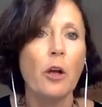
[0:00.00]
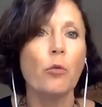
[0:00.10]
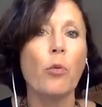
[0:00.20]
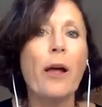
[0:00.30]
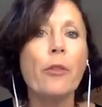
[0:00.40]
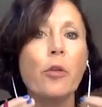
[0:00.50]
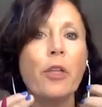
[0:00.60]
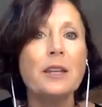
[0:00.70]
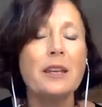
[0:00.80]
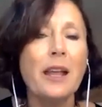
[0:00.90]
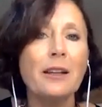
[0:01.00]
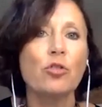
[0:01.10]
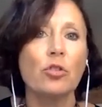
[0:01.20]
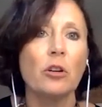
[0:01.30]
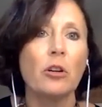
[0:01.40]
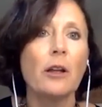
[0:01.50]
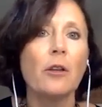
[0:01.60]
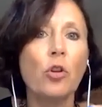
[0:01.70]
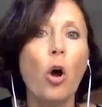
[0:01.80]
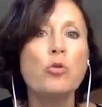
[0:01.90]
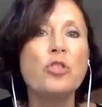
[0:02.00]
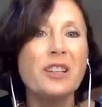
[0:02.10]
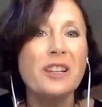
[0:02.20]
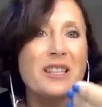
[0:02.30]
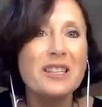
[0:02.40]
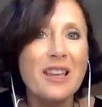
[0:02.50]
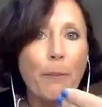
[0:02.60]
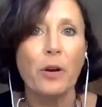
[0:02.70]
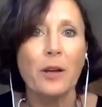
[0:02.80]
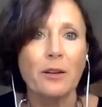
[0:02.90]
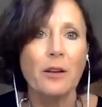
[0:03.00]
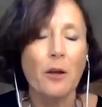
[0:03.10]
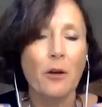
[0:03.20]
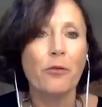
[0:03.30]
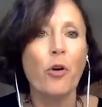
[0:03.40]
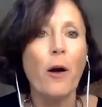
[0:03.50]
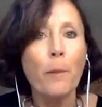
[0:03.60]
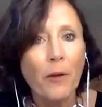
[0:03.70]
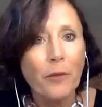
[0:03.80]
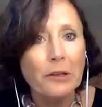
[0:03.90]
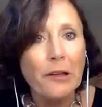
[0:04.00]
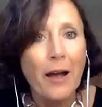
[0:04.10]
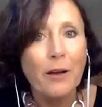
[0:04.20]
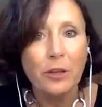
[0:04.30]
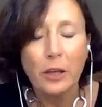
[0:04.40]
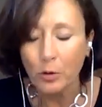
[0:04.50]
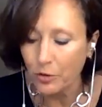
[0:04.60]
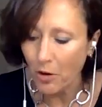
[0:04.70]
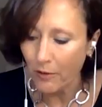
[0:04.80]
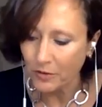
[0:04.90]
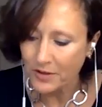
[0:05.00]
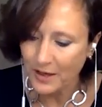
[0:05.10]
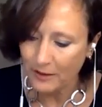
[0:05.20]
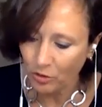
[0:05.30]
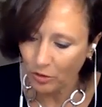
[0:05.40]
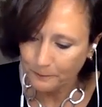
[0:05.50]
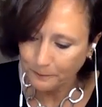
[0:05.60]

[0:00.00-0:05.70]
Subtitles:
rather than nature totally separate from the livelihood conversation.